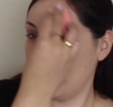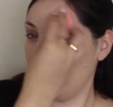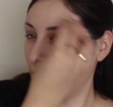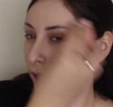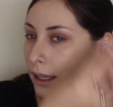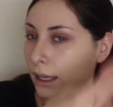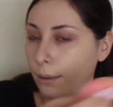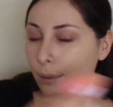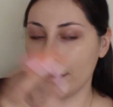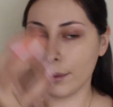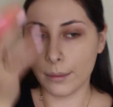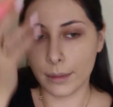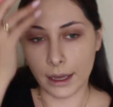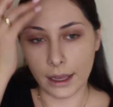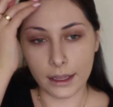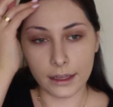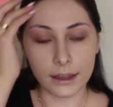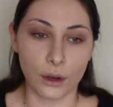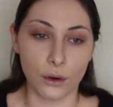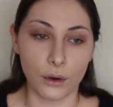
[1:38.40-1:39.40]
And keep in
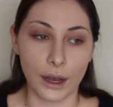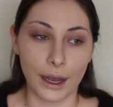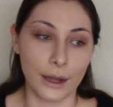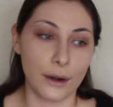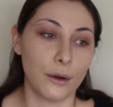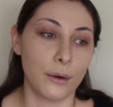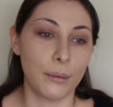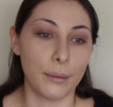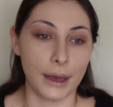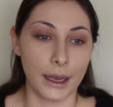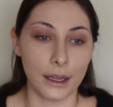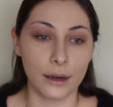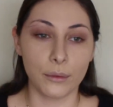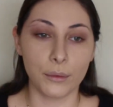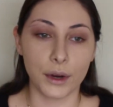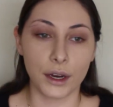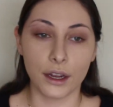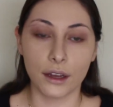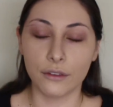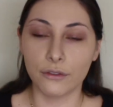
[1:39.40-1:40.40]
mind, I don't mind
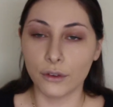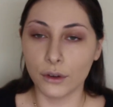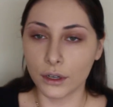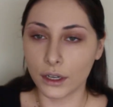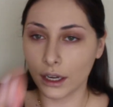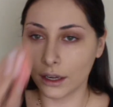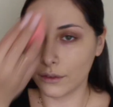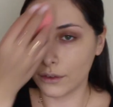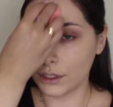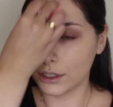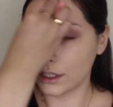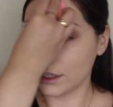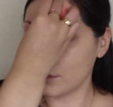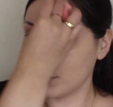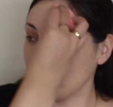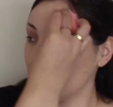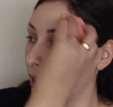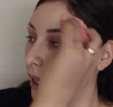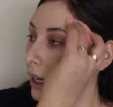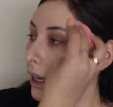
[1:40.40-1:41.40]
wearing a full coverage
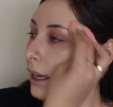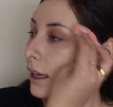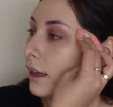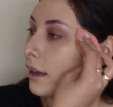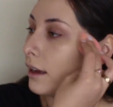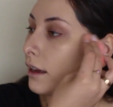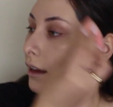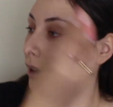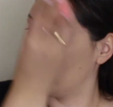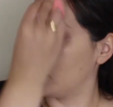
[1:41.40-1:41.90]
every day,